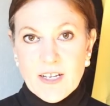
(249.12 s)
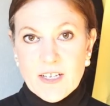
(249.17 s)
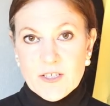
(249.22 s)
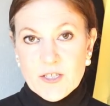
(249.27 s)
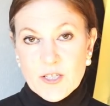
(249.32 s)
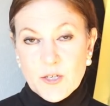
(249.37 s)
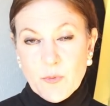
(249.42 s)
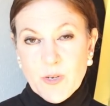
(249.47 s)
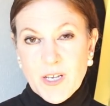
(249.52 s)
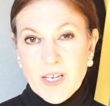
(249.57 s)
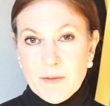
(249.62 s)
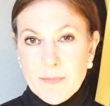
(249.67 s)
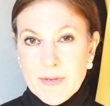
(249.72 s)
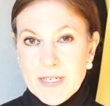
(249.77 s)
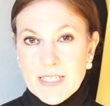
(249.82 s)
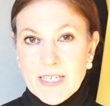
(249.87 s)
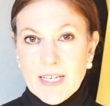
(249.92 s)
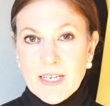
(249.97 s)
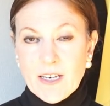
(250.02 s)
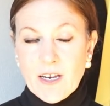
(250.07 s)
So we're going to be
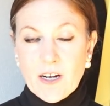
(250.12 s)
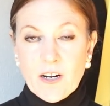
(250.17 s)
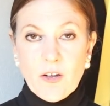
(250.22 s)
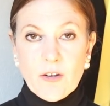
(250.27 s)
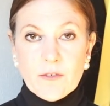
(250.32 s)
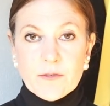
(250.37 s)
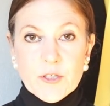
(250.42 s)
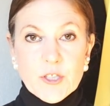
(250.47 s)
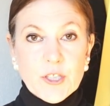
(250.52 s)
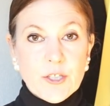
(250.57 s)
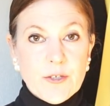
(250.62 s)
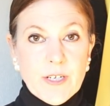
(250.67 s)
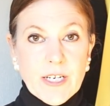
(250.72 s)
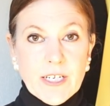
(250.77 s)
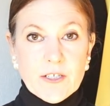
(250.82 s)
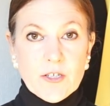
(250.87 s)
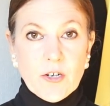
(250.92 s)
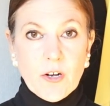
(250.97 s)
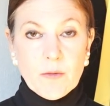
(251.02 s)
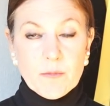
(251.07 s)
seeing a lot of
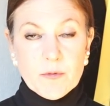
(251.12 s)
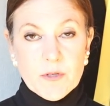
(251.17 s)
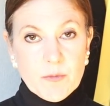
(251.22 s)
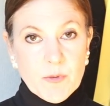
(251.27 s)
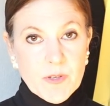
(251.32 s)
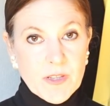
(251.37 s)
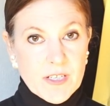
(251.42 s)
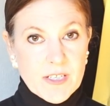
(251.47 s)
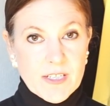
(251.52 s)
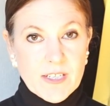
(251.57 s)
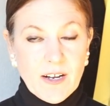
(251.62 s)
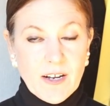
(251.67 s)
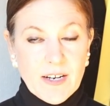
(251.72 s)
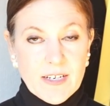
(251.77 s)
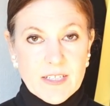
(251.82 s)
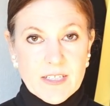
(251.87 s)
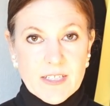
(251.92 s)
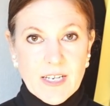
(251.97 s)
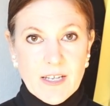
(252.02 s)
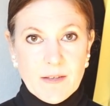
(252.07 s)
tunic tops with the side
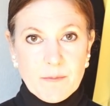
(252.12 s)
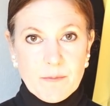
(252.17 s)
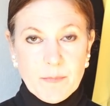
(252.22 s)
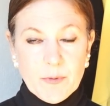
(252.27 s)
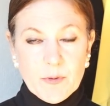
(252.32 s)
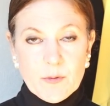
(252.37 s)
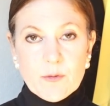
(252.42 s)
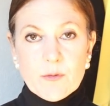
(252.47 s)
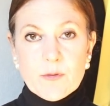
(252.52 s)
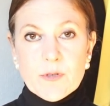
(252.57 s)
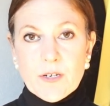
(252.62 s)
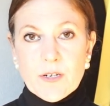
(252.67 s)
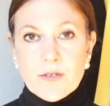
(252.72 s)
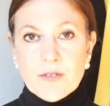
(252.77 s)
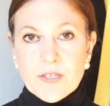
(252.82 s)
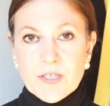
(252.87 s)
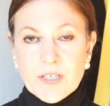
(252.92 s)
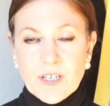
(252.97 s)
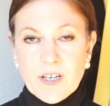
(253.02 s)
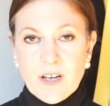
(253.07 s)
slip, but also
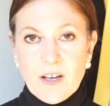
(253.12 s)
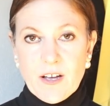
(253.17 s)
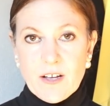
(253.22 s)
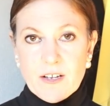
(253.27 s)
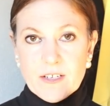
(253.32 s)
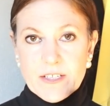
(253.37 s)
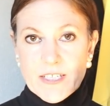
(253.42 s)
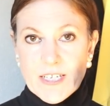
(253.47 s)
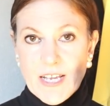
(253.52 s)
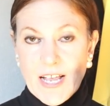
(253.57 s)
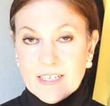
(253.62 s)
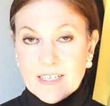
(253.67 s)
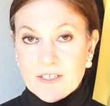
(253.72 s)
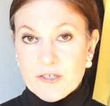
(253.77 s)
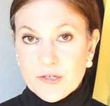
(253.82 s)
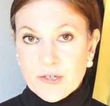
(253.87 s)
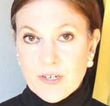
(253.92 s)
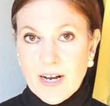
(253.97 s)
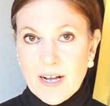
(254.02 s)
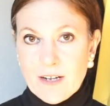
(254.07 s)
skirts and
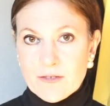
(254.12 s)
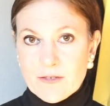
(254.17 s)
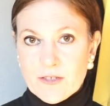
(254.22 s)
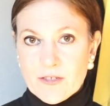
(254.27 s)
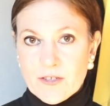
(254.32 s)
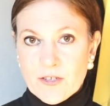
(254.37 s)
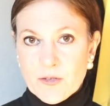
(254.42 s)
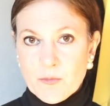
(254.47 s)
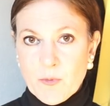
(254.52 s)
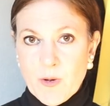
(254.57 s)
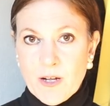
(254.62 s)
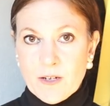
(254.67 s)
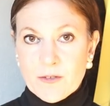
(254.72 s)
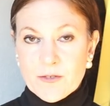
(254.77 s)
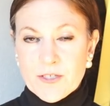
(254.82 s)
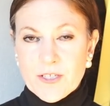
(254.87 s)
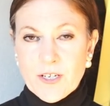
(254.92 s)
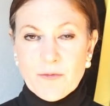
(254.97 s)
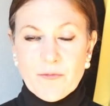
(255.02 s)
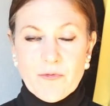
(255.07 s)
trousers as well.
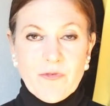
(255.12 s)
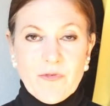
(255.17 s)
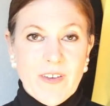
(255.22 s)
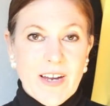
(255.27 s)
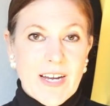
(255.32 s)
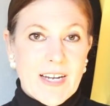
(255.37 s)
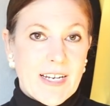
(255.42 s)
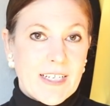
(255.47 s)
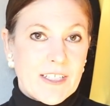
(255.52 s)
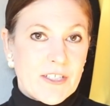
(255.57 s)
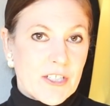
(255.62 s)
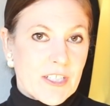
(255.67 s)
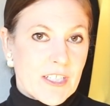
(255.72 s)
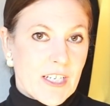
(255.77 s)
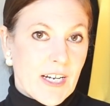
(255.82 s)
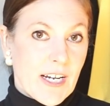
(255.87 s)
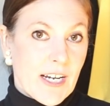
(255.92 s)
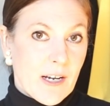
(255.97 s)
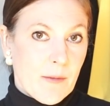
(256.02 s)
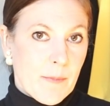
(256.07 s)
So revealing just
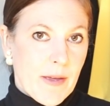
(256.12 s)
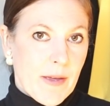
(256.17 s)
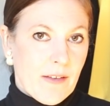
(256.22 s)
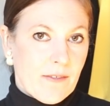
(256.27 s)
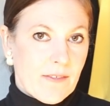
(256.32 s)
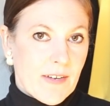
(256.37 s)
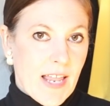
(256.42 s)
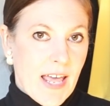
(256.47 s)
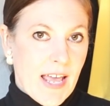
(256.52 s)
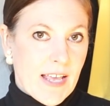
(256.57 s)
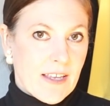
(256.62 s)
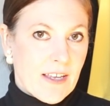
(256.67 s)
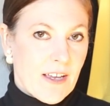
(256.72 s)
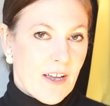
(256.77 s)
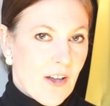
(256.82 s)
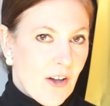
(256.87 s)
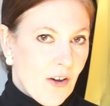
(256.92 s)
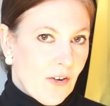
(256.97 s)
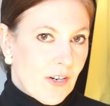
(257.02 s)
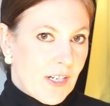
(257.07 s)
a little bit of leg
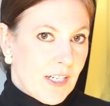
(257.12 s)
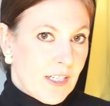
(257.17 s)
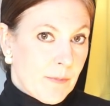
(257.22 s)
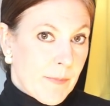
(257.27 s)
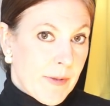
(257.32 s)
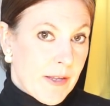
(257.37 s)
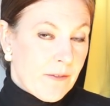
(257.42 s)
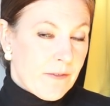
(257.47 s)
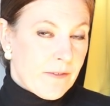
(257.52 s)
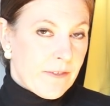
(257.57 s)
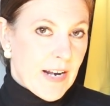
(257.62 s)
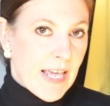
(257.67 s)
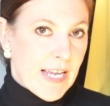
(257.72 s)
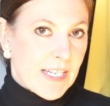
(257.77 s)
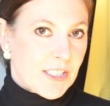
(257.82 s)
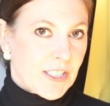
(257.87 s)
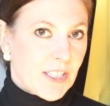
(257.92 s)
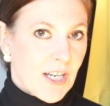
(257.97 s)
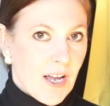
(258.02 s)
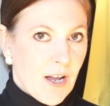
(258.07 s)
or a little bit of
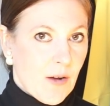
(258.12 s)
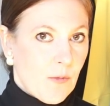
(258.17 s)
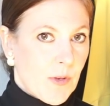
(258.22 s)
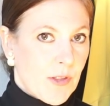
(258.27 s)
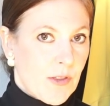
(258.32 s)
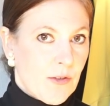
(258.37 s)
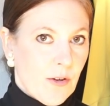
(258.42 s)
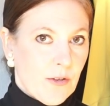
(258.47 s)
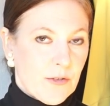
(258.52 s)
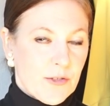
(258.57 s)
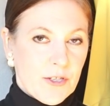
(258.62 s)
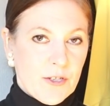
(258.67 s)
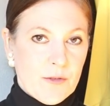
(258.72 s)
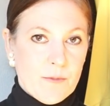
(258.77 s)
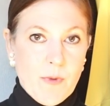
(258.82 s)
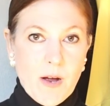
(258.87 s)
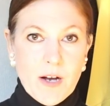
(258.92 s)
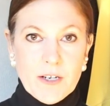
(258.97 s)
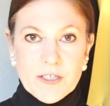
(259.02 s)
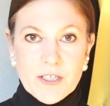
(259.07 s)
flesh with not too
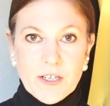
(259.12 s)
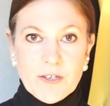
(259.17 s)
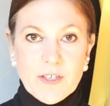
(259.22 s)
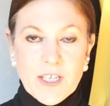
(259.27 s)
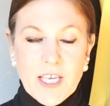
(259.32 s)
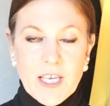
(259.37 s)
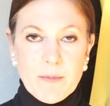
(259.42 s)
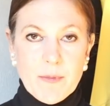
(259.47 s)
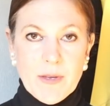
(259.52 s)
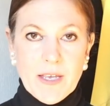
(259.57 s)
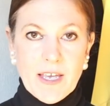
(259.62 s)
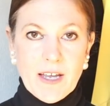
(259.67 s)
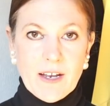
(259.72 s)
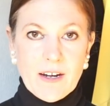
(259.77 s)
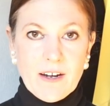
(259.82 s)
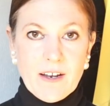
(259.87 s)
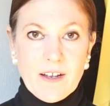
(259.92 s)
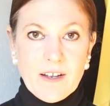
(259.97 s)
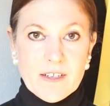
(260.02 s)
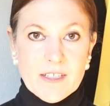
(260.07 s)
much, so keeping it
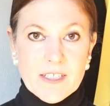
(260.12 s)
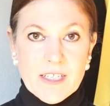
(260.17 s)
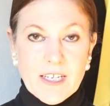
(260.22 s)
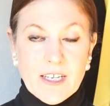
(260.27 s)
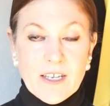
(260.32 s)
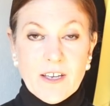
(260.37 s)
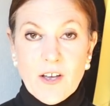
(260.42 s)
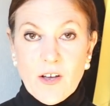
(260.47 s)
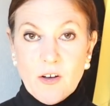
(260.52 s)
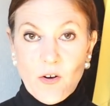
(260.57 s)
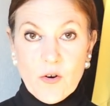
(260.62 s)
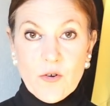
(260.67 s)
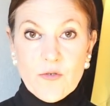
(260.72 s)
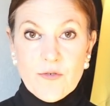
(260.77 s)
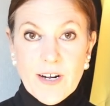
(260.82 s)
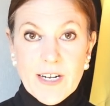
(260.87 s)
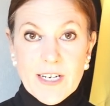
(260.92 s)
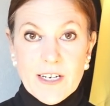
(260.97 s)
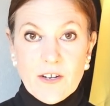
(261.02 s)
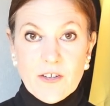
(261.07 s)
classy.
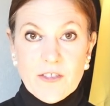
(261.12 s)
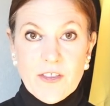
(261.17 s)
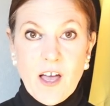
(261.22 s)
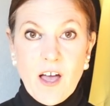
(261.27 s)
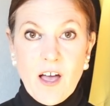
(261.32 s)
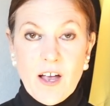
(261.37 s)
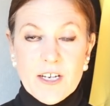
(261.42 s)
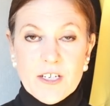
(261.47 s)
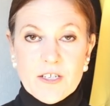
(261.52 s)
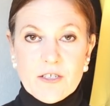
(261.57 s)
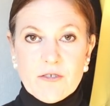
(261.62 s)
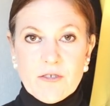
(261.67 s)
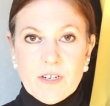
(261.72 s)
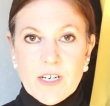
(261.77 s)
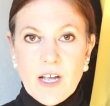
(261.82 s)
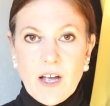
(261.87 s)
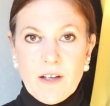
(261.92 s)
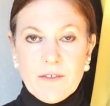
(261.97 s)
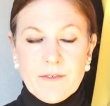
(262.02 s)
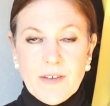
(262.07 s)
Already on the high
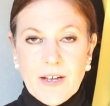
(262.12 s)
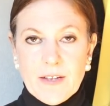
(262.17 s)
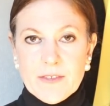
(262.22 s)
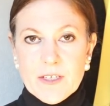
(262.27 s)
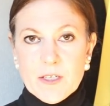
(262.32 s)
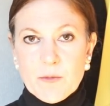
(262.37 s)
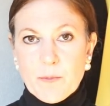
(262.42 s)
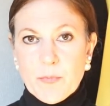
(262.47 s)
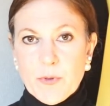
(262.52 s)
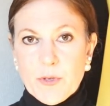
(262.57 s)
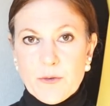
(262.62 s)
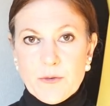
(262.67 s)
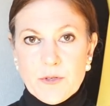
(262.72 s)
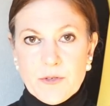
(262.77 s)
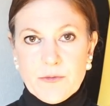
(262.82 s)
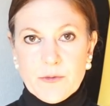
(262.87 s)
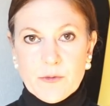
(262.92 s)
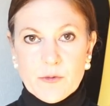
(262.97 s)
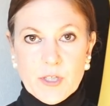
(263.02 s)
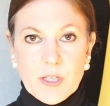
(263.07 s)
street, I found this
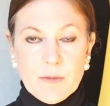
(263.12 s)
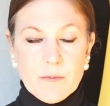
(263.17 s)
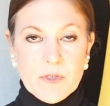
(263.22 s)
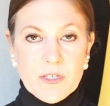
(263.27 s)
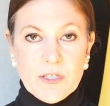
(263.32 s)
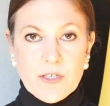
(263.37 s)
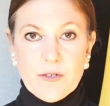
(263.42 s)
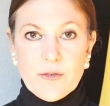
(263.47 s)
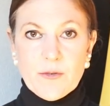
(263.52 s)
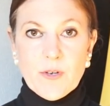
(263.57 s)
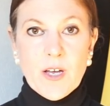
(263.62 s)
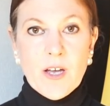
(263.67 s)
beautiful jumpsuit,